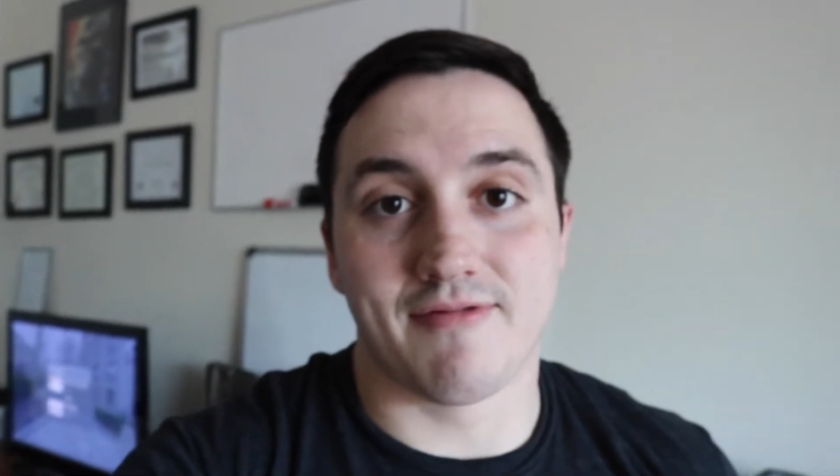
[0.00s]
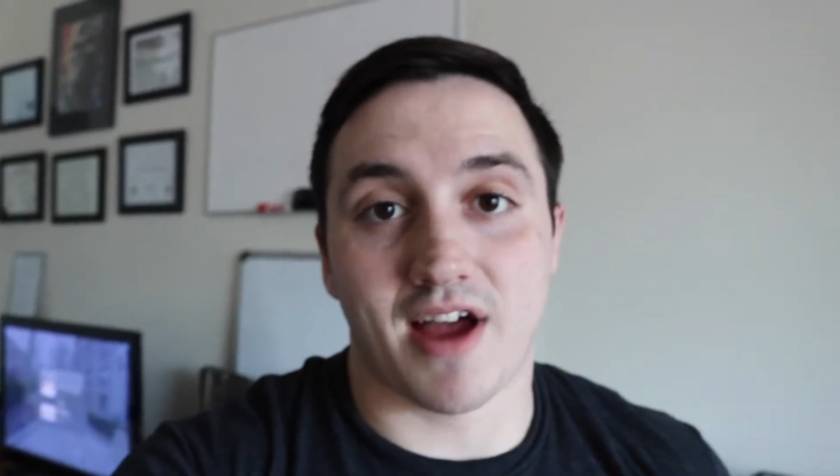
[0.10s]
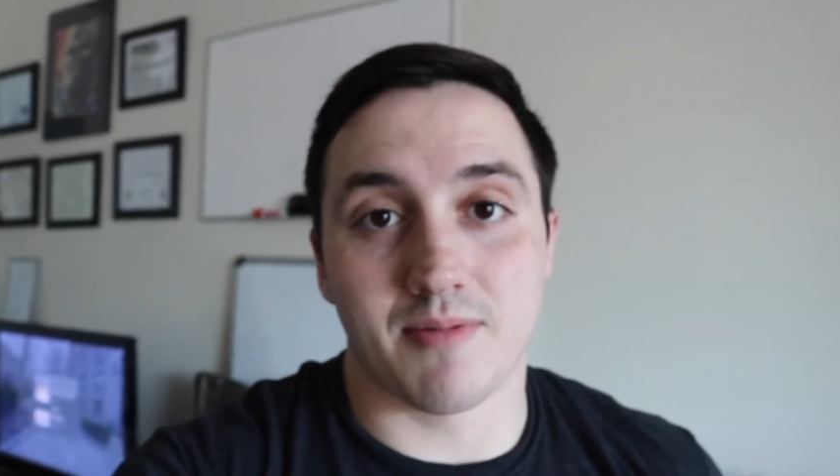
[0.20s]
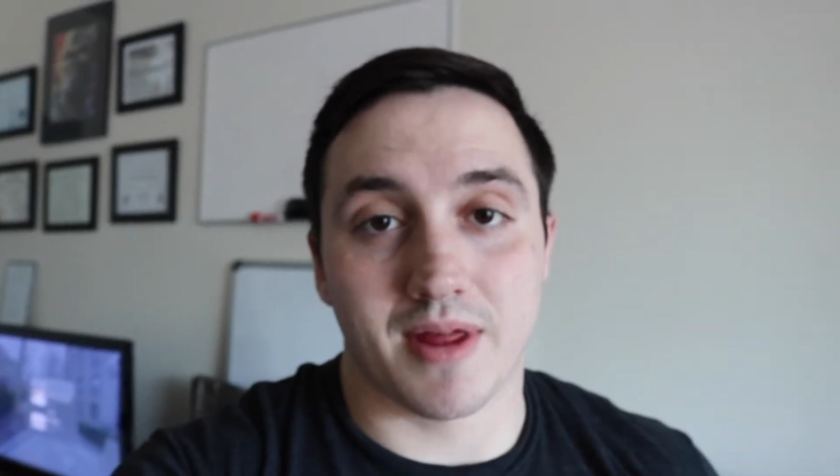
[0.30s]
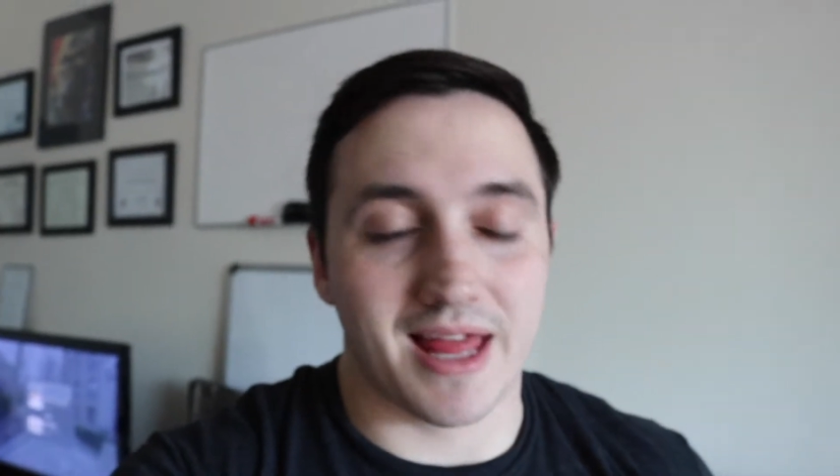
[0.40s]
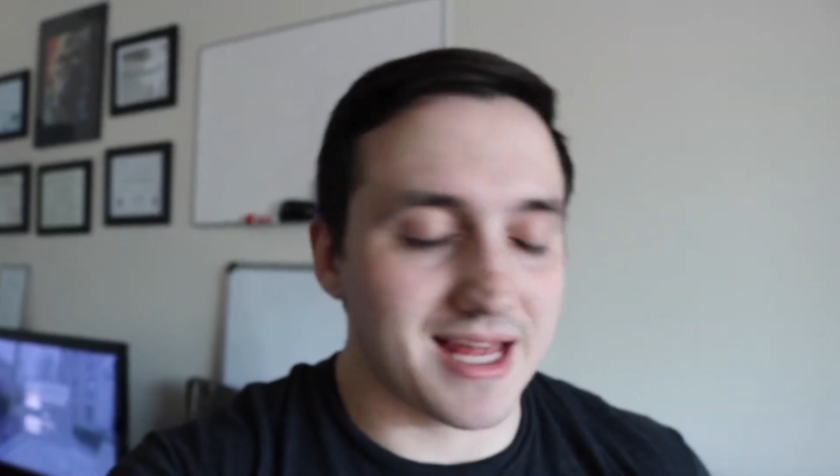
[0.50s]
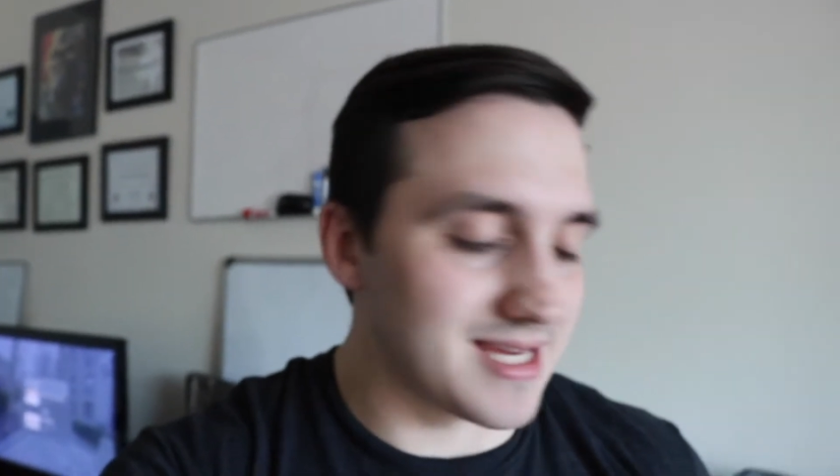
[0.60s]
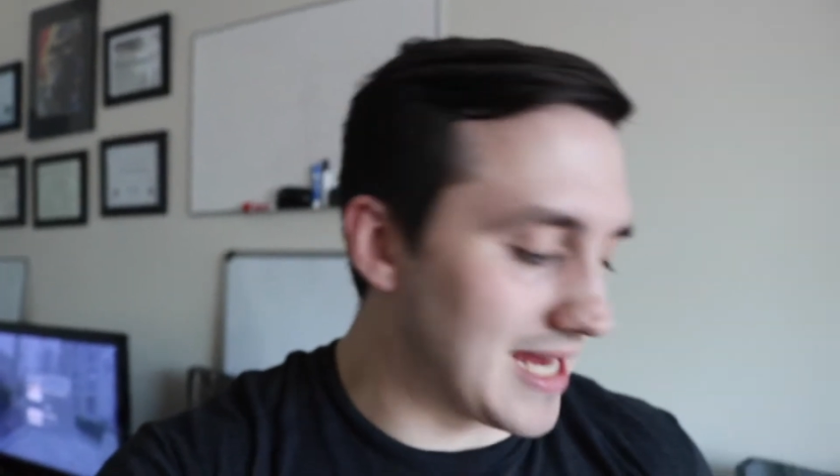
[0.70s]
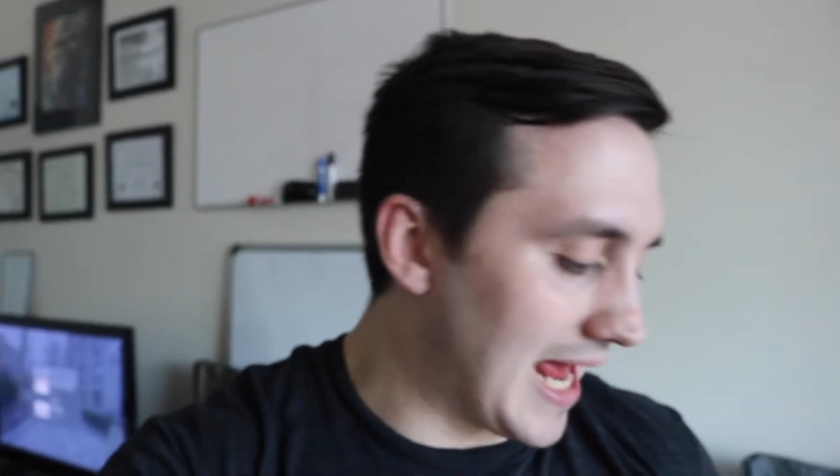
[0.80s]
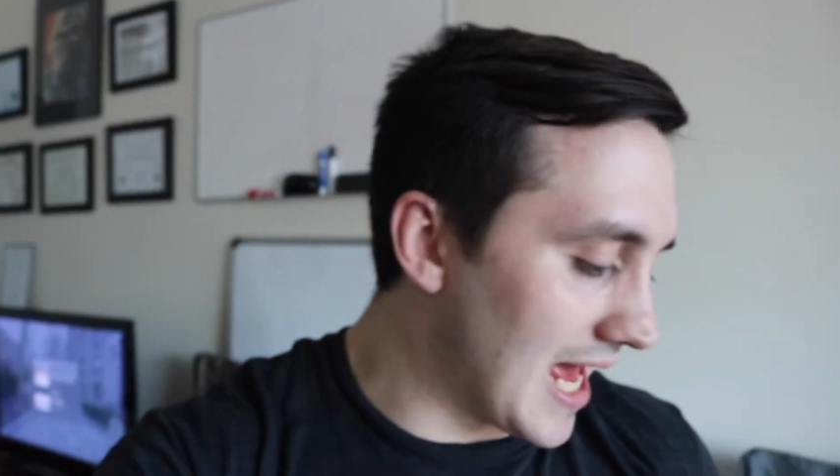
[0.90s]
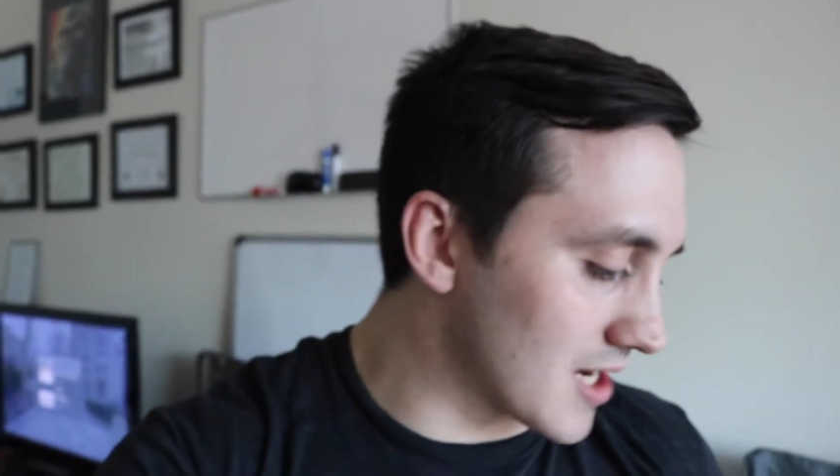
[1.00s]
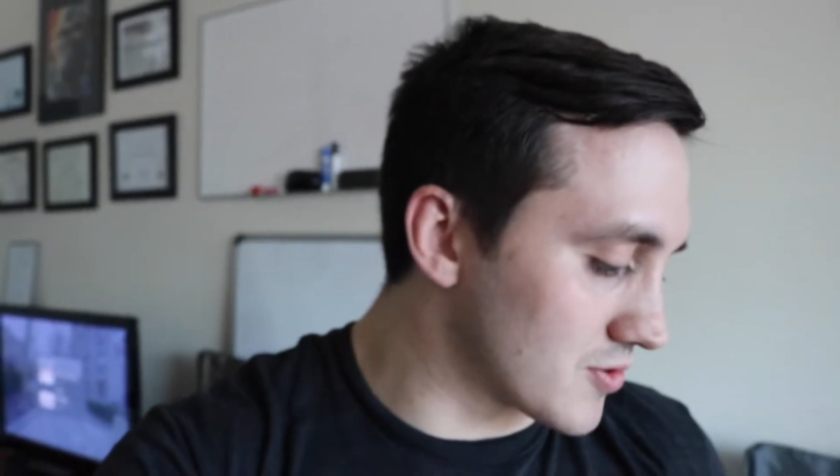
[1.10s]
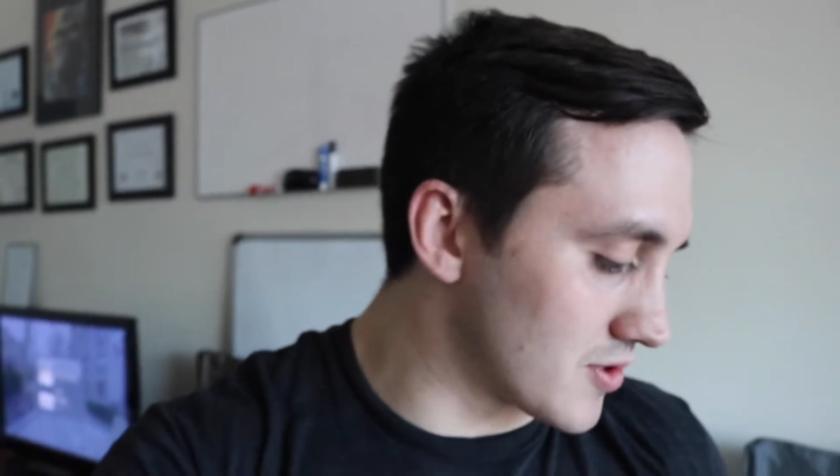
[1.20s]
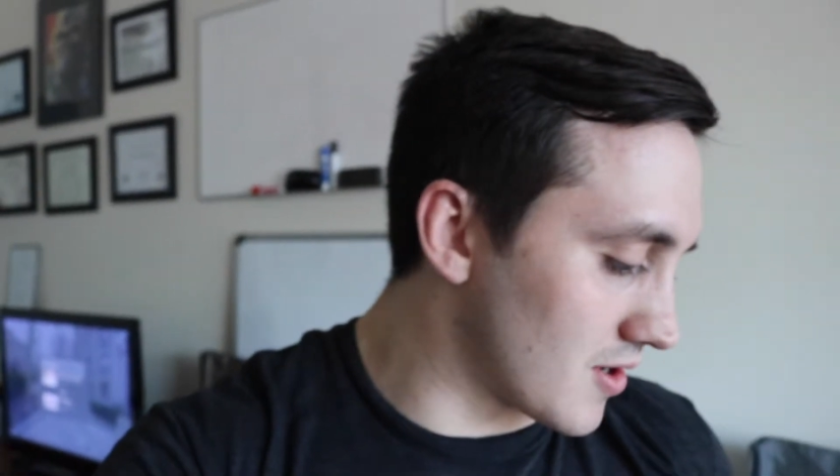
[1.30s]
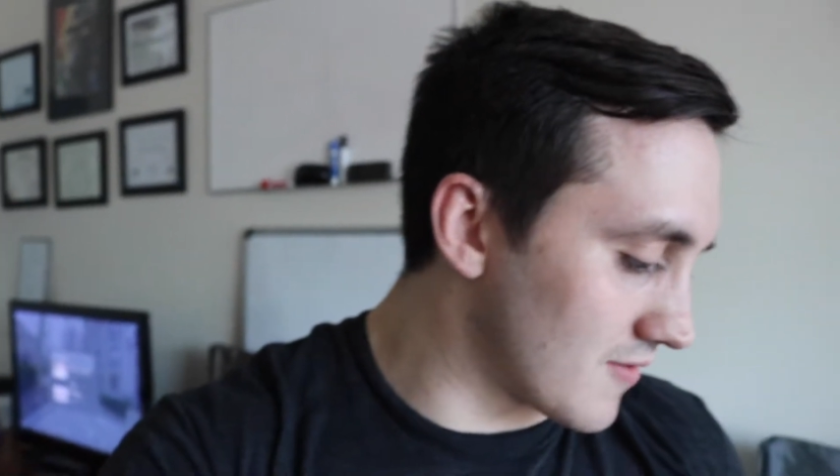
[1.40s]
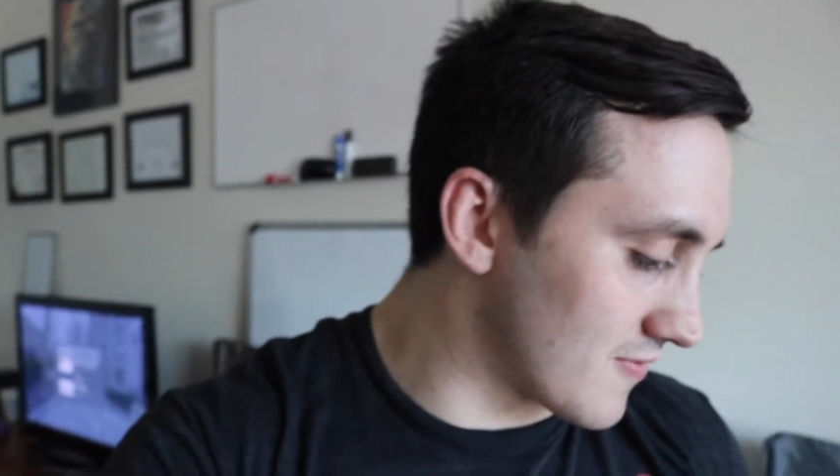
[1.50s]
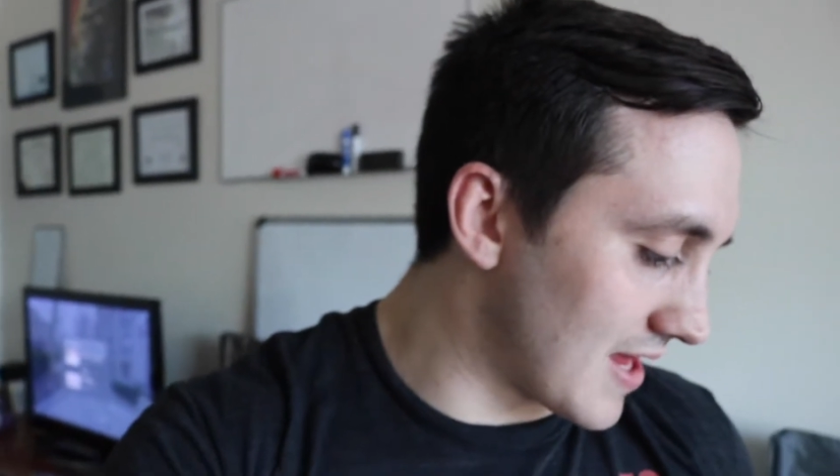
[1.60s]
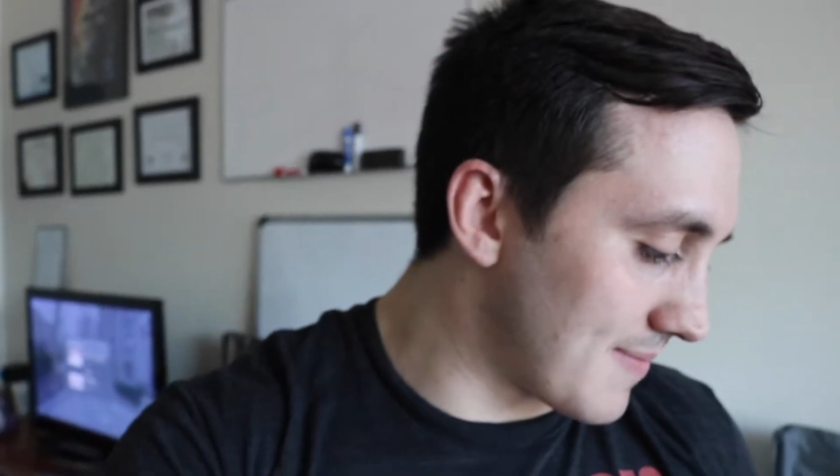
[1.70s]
filed my last tax return for